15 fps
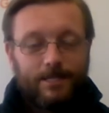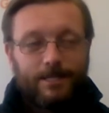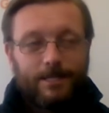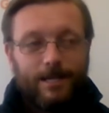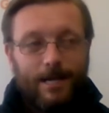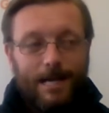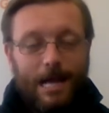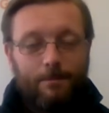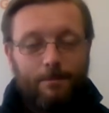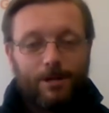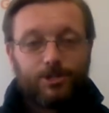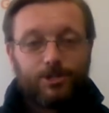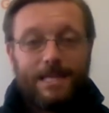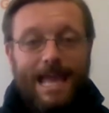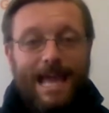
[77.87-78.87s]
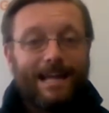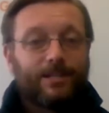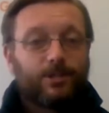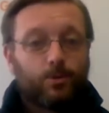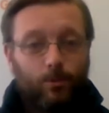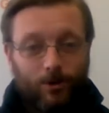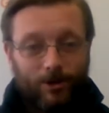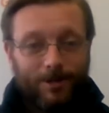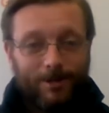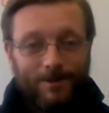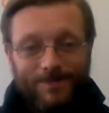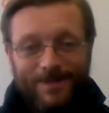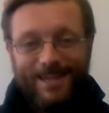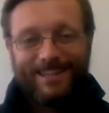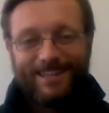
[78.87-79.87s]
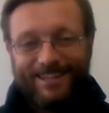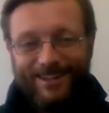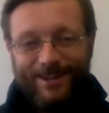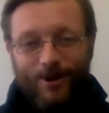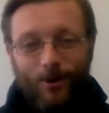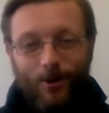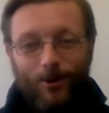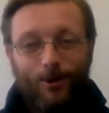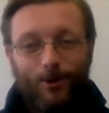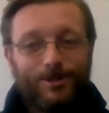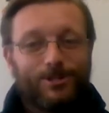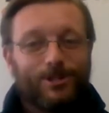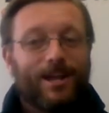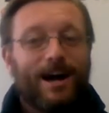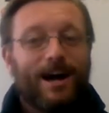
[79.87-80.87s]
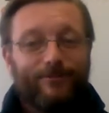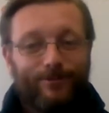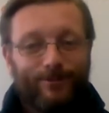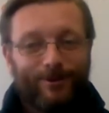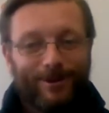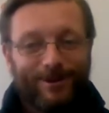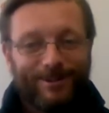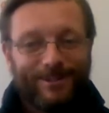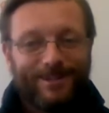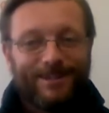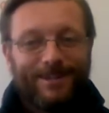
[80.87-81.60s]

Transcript: how much the ads were, or what you got for it.